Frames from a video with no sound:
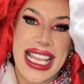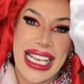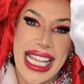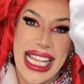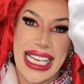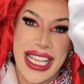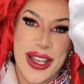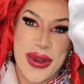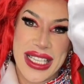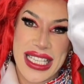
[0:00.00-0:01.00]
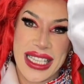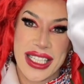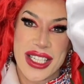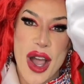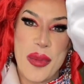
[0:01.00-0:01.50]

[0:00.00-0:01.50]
clearly who is in the top